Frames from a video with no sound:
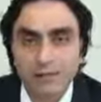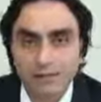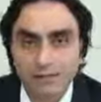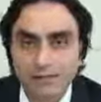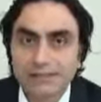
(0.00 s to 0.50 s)

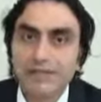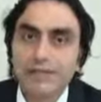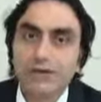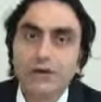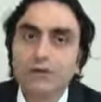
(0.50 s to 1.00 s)
their
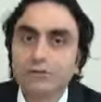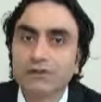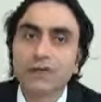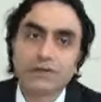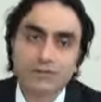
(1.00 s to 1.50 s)
own
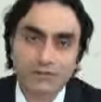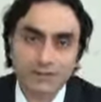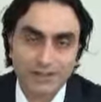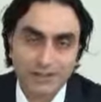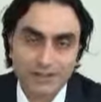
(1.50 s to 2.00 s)

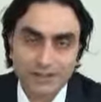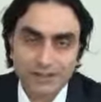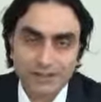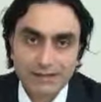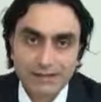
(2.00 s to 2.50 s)
religion.
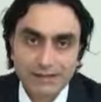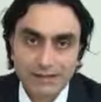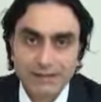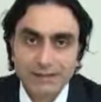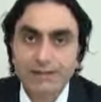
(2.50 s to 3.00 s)

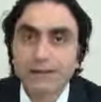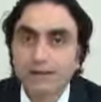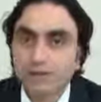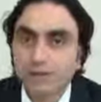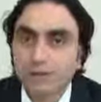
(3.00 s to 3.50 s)
Their
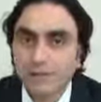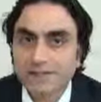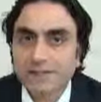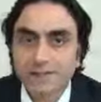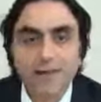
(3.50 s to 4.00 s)
religion
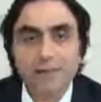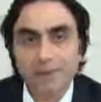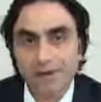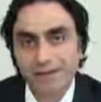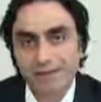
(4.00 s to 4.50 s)
was
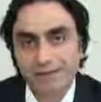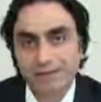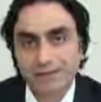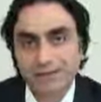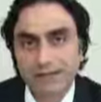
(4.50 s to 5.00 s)
man-made
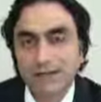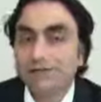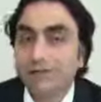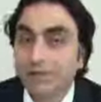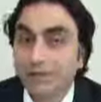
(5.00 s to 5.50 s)

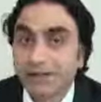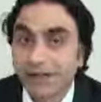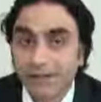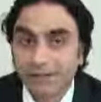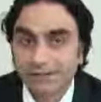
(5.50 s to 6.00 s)
out of their
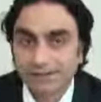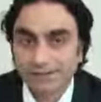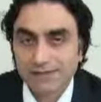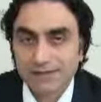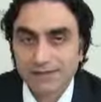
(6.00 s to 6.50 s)

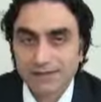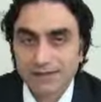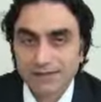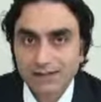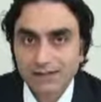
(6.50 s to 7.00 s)
hands.
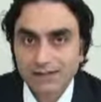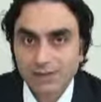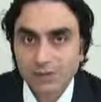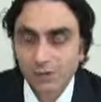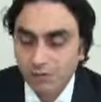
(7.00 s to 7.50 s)

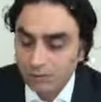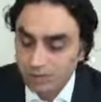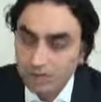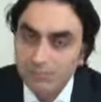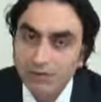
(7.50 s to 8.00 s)
So when
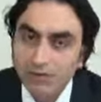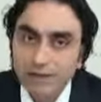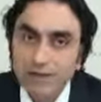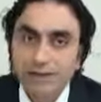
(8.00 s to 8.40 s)
people